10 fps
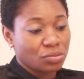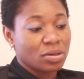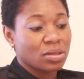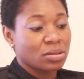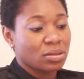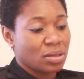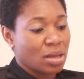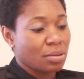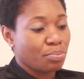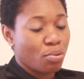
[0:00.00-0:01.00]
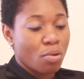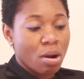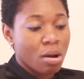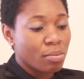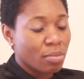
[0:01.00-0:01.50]
children's and
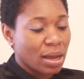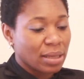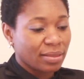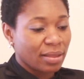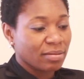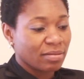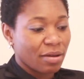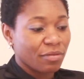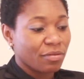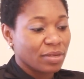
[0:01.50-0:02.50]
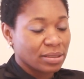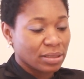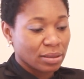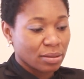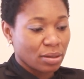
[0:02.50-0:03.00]
poem and things that I've
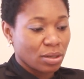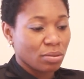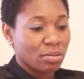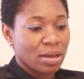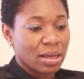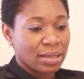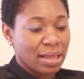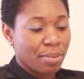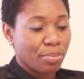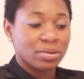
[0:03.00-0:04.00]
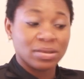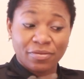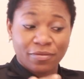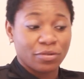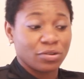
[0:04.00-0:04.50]
written, that are there. But this is
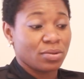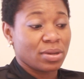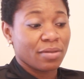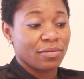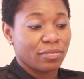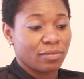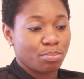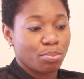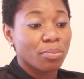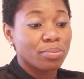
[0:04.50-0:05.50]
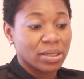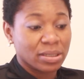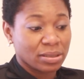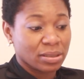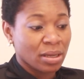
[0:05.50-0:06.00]
the first one I've
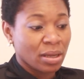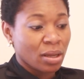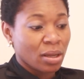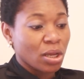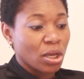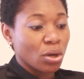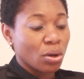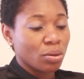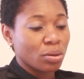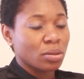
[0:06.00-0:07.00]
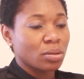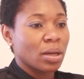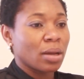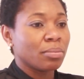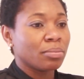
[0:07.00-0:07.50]
published.
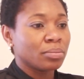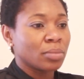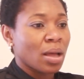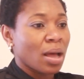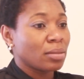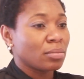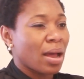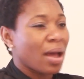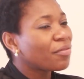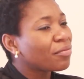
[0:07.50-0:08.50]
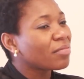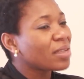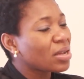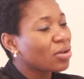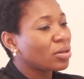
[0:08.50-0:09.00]
I haven't
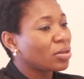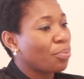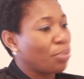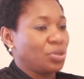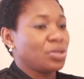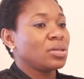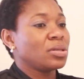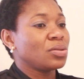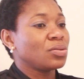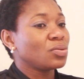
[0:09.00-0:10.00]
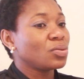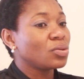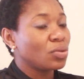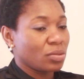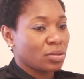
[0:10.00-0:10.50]
really got the opportunity to do
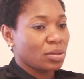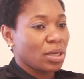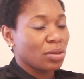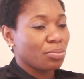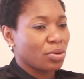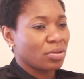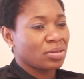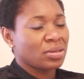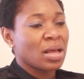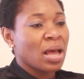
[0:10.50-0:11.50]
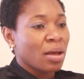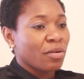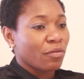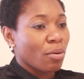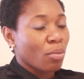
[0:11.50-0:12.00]
those, because
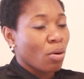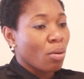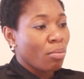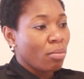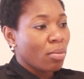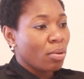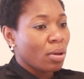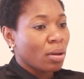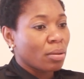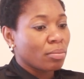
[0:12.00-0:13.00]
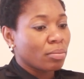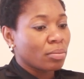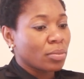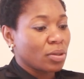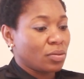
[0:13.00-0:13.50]
from home,
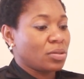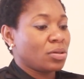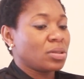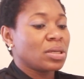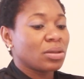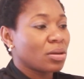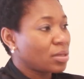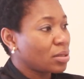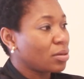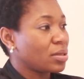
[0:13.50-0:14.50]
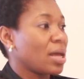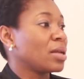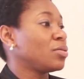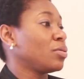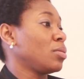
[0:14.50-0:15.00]
it was just the nursing nurse. I
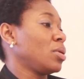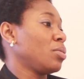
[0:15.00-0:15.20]
had to,